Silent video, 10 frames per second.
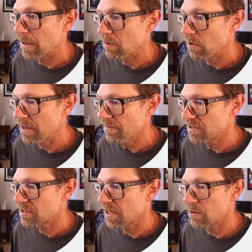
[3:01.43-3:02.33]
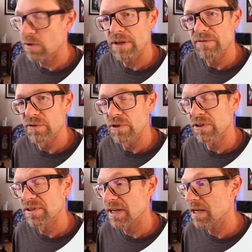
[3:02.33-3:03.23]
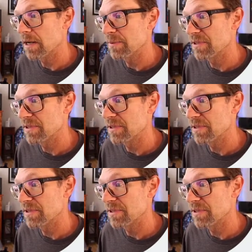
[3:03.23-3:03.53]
wife's site, wildfoodgirl.com,